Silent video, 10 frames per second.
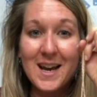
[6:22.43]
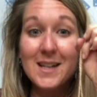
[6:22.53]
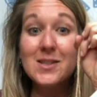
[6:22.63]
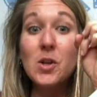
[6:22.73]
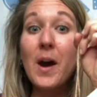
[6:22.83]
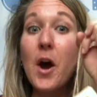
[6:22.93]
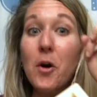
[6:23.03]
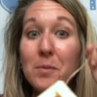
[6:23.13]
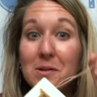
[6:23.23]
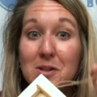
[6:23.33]
So I
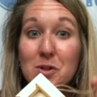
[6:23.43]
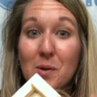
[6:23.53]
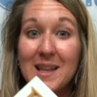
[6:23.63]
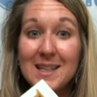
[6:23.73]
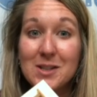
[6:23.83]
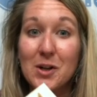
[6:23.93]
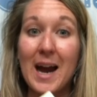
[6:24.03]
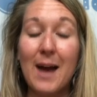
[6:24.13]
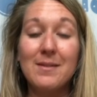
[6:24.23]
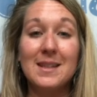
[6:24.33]
hope you enjoy this
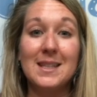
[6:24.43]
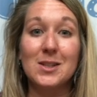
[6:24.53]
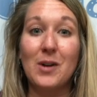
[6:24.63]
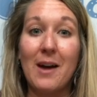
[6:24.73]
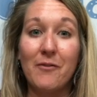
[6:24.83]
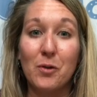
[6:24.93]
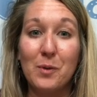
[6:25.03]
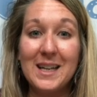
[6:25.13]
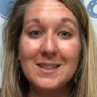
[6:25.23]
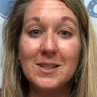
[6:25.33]
craft for
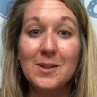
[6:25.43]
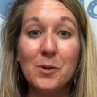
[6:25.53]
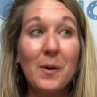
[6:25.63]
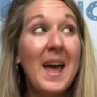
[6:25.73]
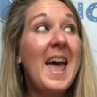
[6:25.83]
week 2.